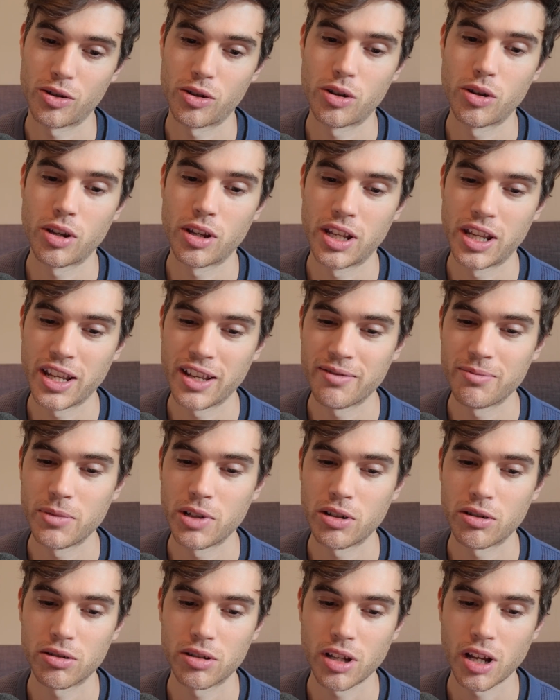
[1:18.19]
to give me
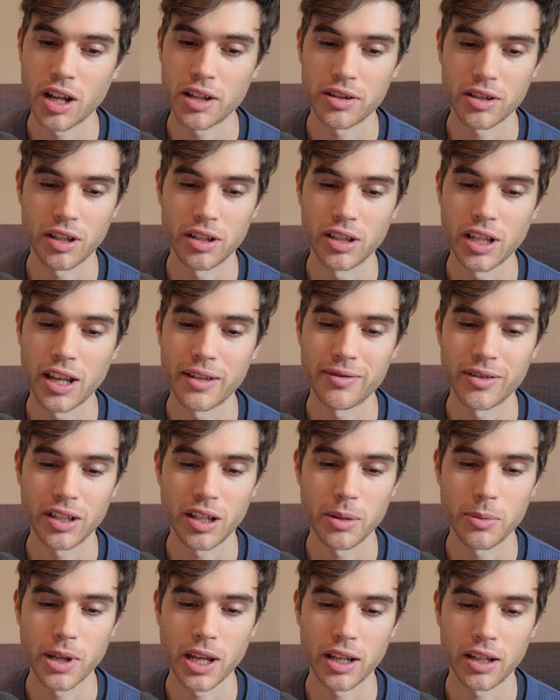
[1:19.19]
your thoughts on life in
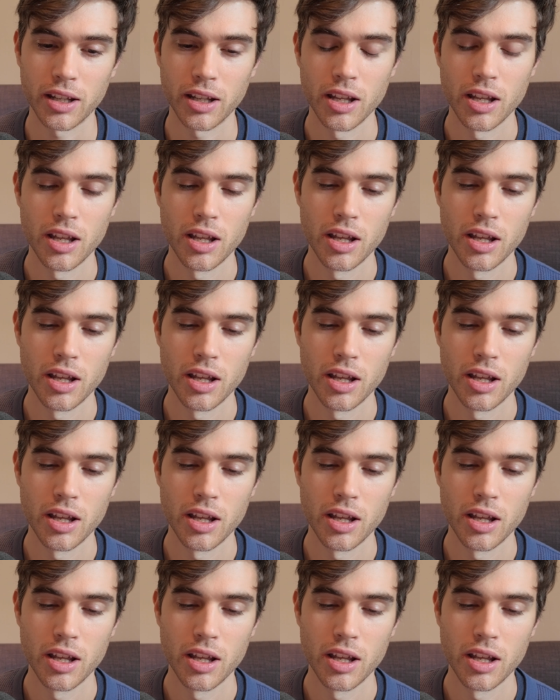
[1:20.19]
Quebec